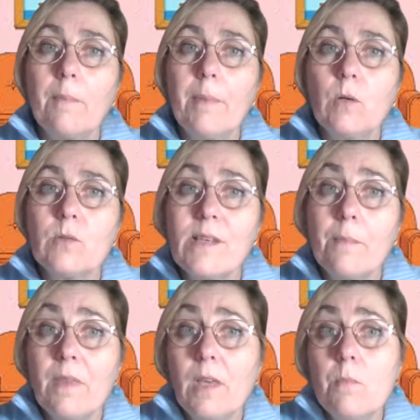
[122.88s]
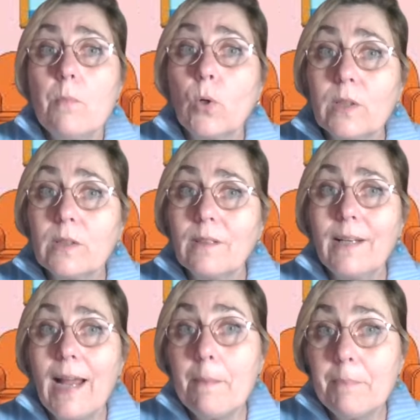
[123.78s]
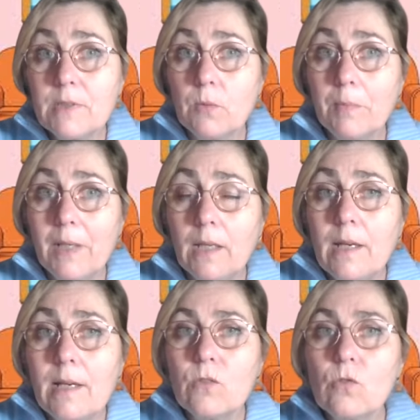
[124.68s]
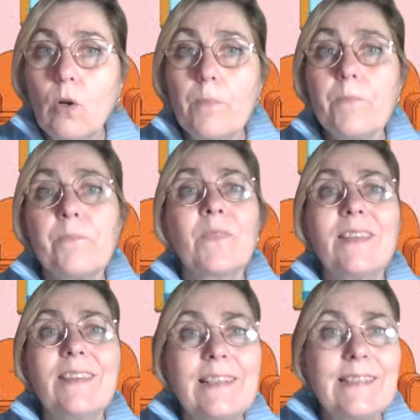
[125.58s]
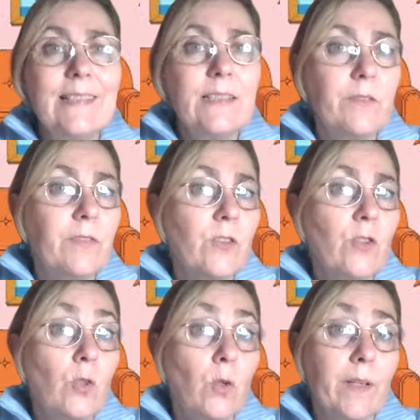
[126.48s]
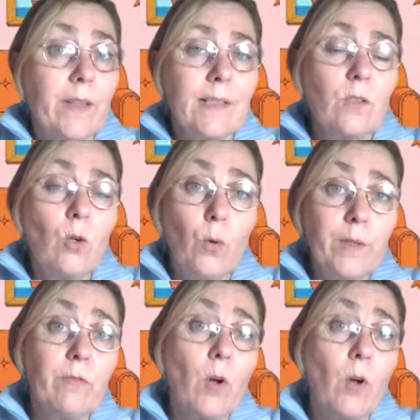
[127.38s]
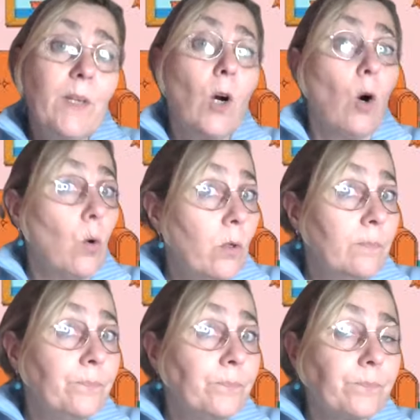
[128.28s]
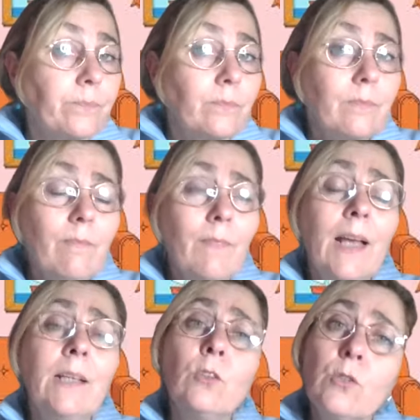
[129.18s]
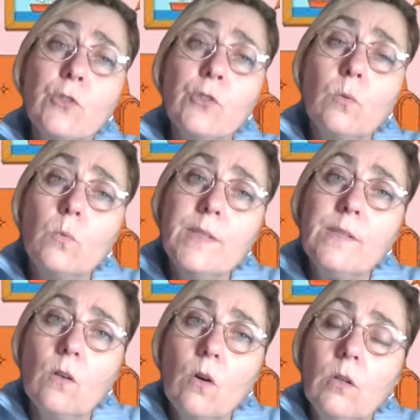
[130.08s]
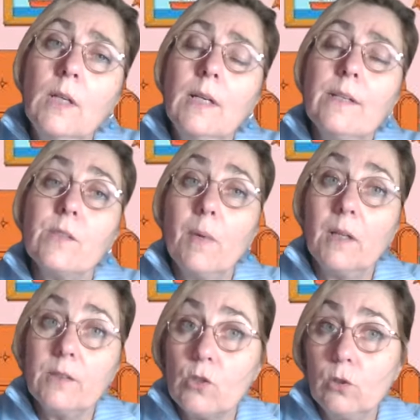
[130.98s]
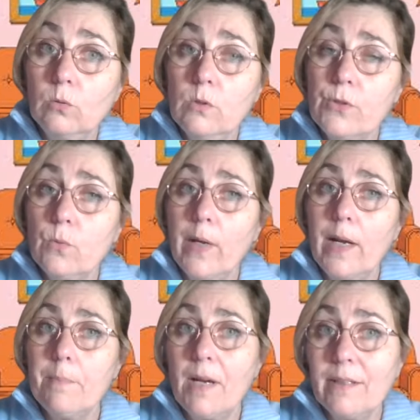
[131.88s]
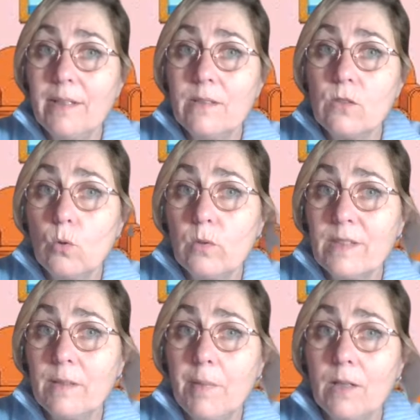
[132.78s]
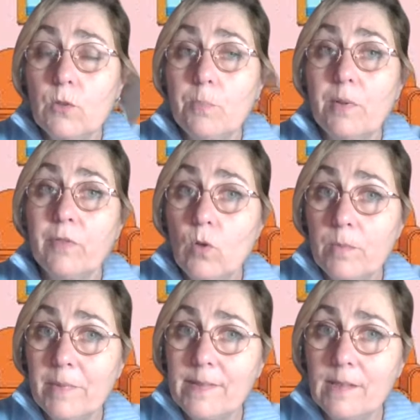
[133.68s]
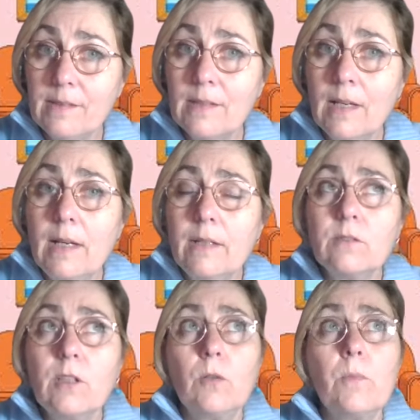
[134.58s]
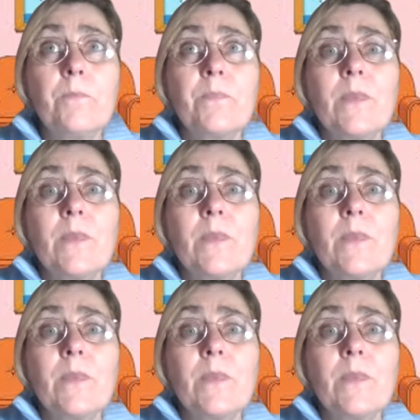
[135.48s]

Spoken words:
about something important that happened to me. So that is a different story. That's going from the whole. And also we saw smart schools, where Perkins talks about performances. So